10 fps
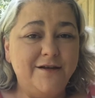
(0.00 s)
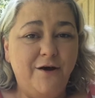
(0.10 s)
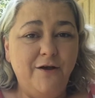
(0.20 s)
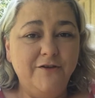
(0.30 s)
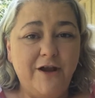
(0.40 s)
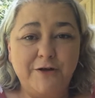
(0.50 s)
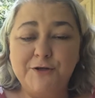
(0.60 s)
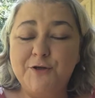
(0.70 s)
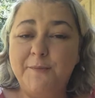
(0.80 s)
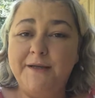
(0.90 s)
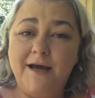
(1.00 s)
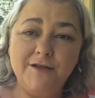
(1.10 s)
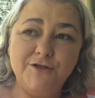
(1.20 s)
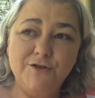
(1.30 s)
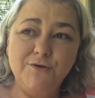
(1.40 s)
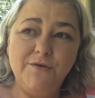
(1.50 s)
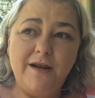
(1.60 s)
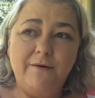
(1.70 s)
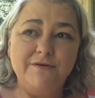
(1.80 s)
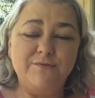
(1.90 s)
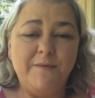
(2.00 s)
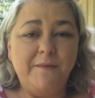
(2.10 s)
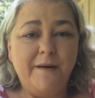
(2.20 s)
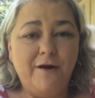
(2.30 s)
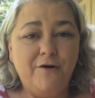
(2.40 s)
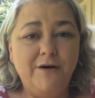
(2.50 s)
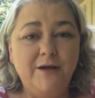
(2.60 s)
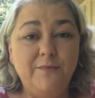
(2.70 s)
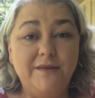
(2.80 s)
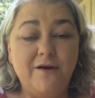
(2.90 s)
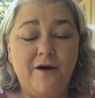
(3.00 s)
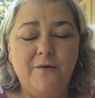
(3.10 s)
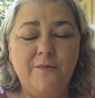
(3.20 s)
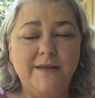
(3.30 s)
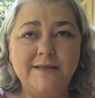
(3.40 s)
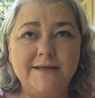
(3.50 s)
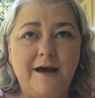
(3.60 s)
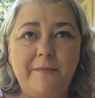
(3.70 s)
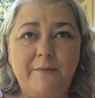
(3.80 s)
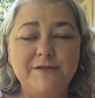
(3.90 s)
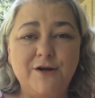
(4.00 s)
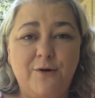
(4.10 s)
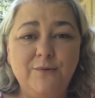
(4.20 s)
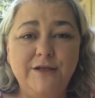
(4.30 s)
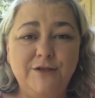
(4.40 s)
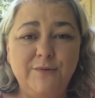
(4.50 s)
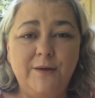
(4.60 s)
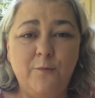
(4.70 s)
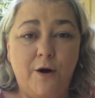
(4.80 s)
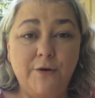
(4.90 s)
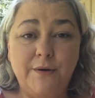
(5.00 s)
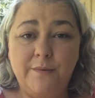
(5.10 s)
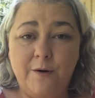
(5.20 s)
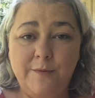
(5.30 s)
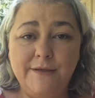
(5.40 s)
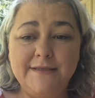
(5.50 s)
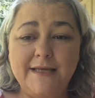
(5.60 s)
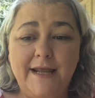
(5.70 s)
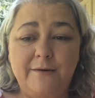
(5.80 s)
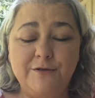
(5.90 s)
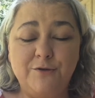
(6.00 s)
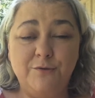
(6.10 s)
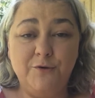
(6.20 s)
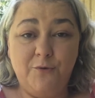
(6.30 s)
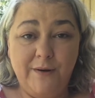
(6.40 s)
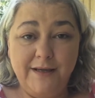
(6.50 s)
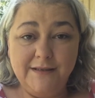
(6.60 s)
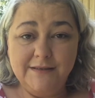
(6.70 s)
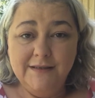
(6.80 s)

at all. Doctors told me not to, that I was ripping my hernia when at the time I was only doing water aerobics, and I was told to quit.